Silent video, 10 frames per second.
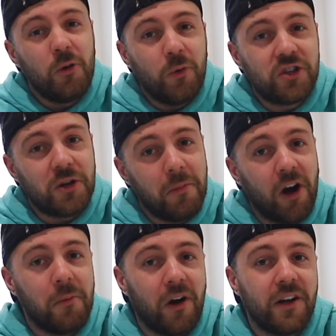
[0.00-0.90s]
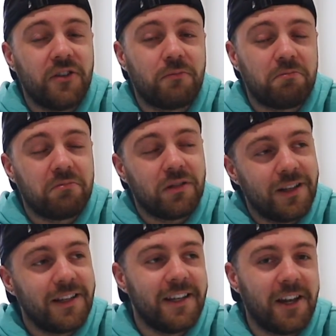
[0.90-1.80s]
which in my mind
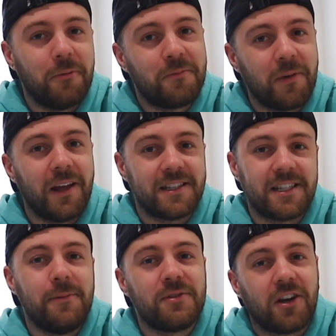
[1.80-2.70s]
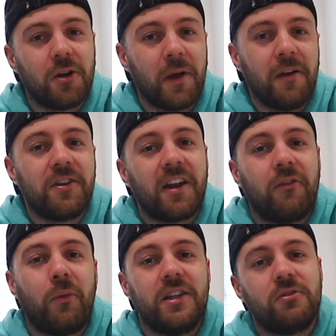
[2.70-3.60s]
you know, it seems like a bit of a
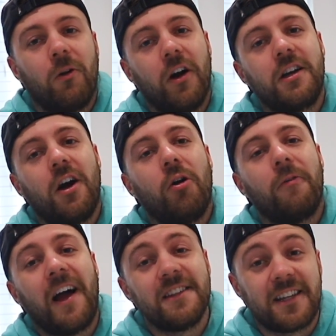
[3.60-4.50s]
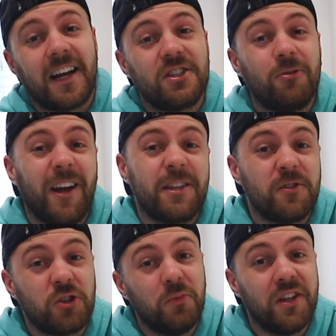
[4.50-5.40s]
daft way to write a car off as a category S
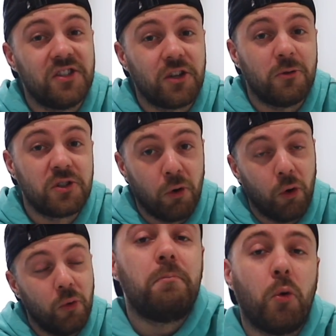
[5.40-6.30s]
for something so small.